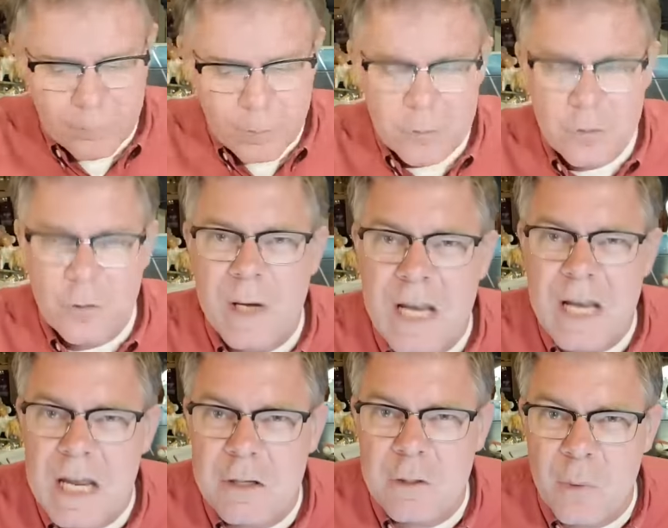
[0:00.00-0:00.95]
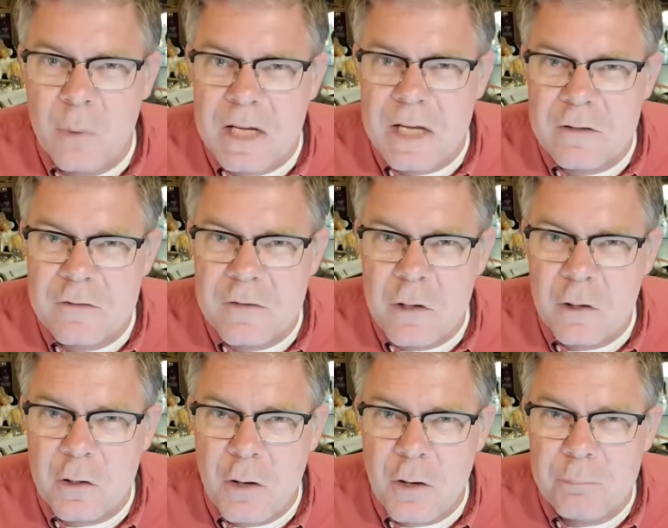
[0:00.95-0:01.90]
Do we need to reconsider
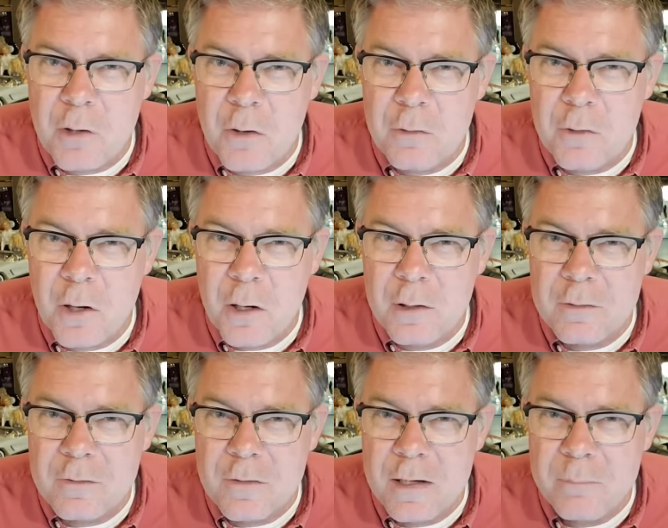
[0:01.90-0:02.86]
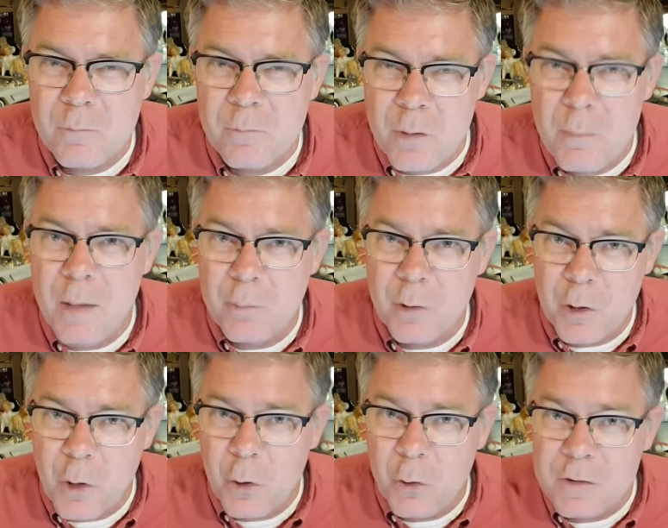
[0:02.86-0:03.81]
cryptocurrency? Remember,
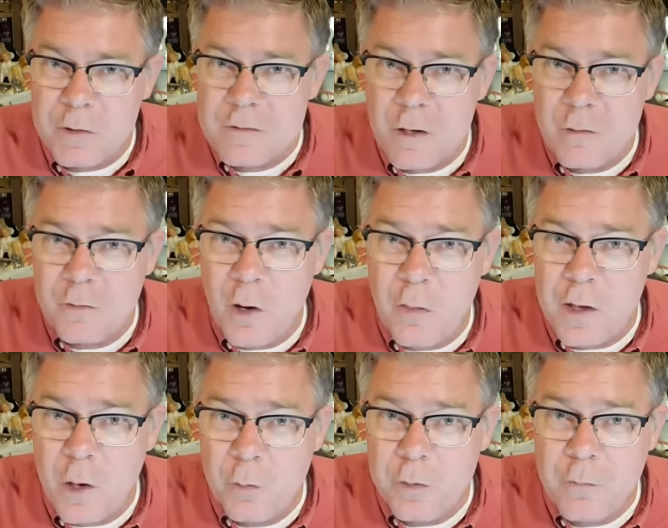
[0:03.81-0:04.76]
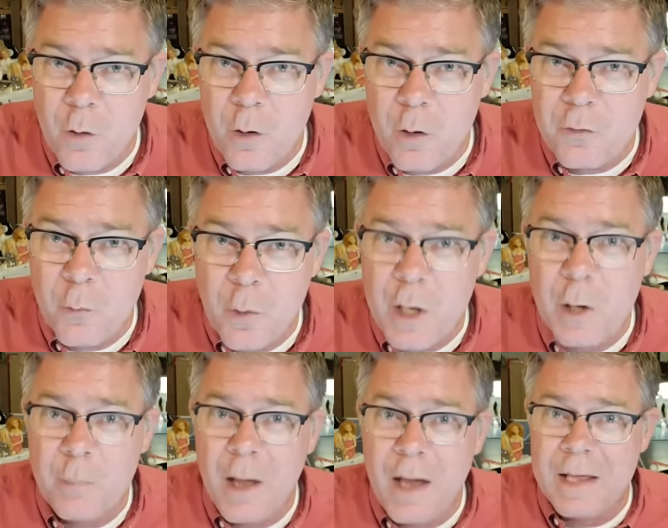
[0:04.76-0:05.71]
gold and silver are the only forms of real
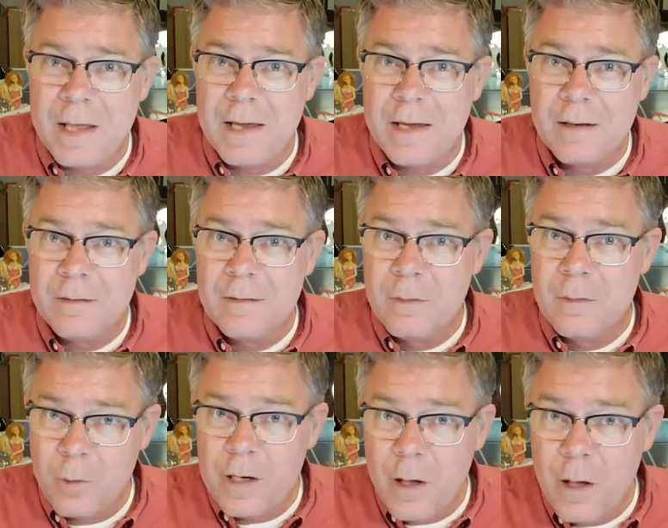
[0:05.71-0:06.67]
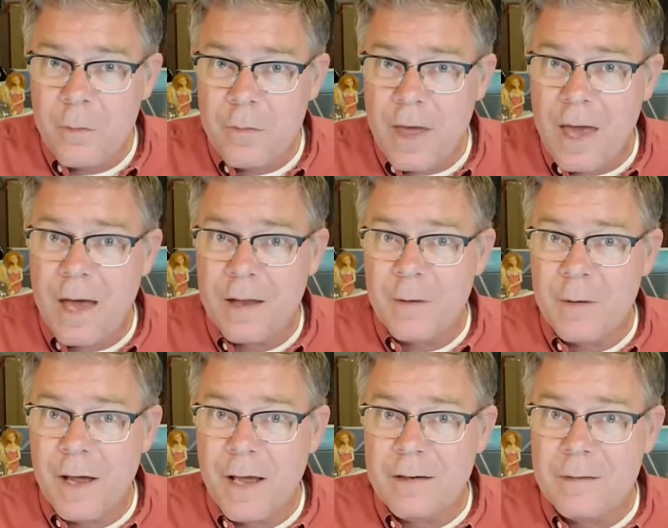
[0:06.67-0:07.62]
money. We know that,
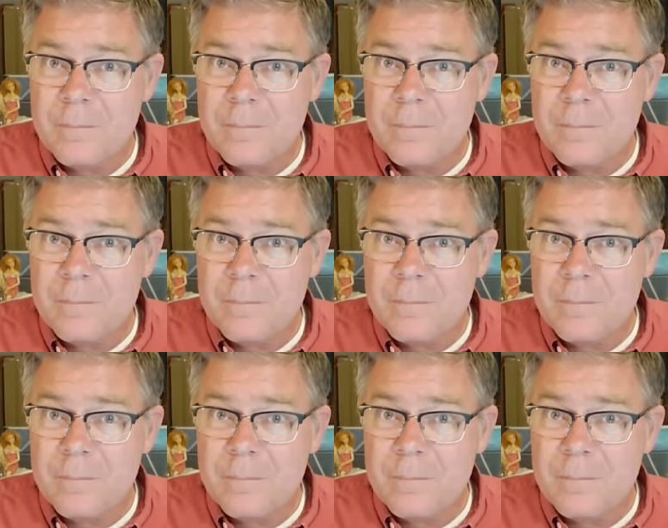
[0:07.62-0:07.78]
right?